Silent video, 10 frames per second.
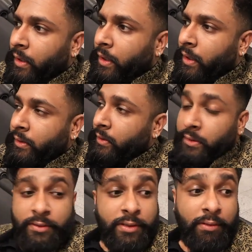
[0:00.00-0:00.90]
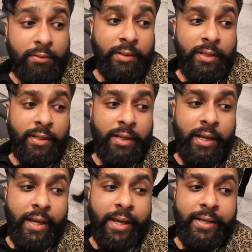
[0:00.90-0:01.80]
and it's currently
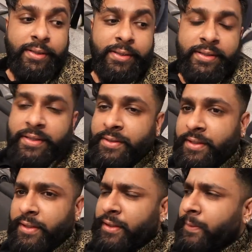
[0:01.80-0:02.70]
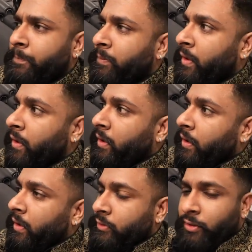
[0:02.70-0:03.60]
8:16,
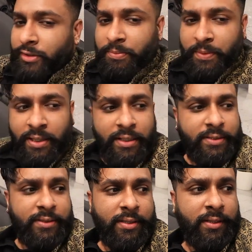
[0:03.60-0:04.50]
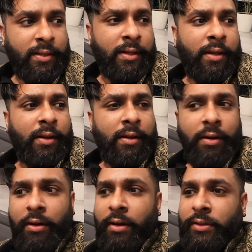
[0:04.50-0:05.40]
and trust me, it's
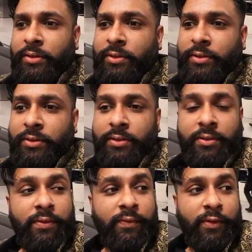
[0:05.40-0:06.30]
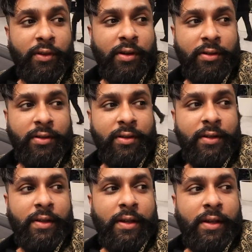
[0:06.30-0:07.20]
hard to vlog
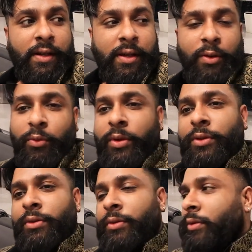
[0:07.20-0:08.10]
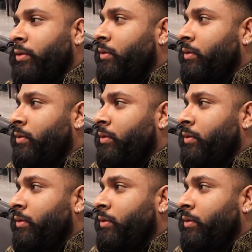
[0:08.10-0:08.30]
when you're